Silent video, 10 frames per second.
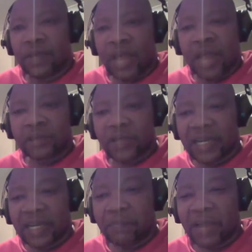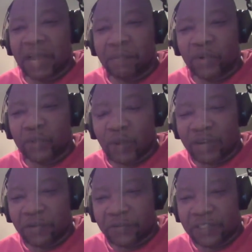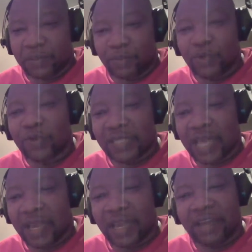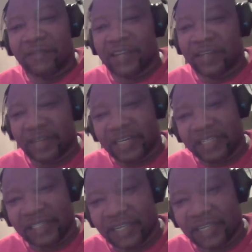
Actually, I bought one of his books. I haven't read it